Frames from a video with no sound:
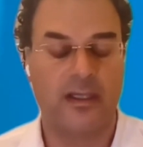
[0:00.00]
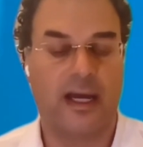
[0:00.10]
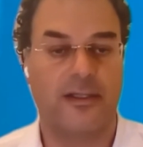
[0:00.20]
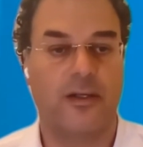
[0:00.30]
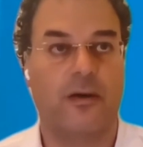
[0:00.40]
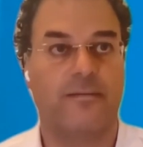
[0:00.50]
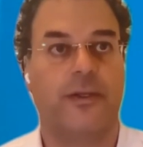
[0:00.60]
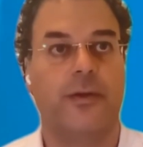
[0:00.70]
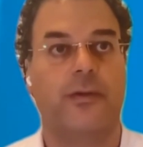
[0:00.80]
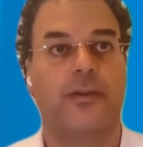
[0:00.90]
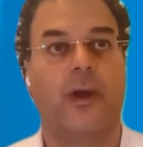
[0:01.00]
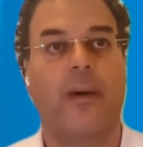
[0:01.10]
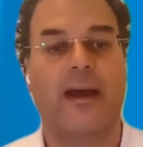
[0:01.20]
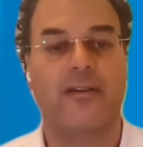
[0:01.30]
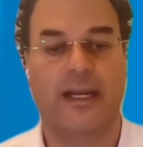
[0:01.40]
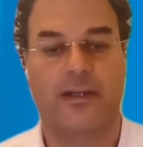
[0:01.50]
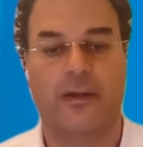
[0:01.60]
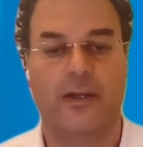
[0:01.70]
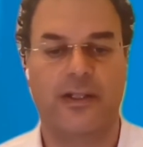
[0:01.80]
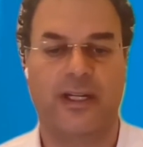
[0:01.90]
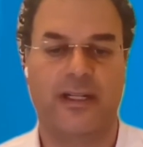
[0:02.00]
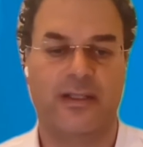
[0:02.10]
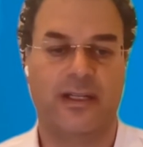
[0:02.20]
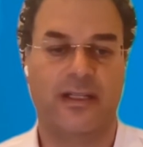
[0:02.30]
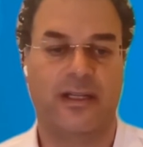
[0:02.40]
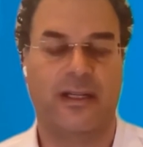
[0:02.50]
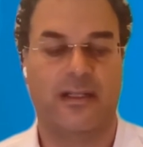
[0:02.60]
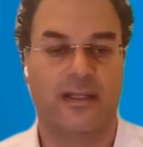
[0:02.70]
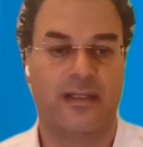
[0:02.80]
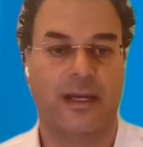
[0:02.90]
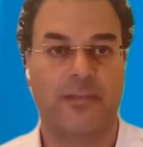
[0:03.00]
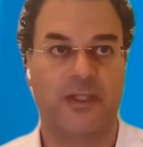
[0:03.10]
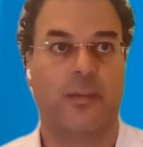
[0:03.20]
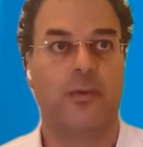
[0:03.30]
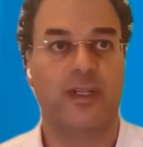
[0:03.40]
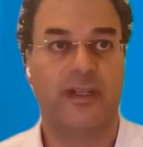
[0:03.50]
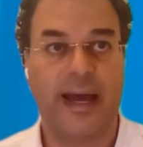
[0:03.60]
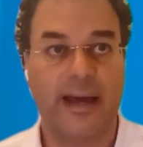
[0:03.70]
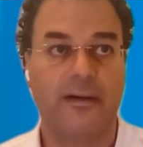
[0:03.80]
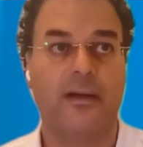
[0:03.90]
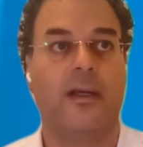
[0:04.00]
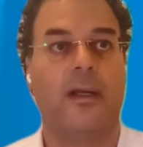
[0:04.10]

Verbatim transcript: SARS-CoV-2. So our technology is, is less susceptible to that.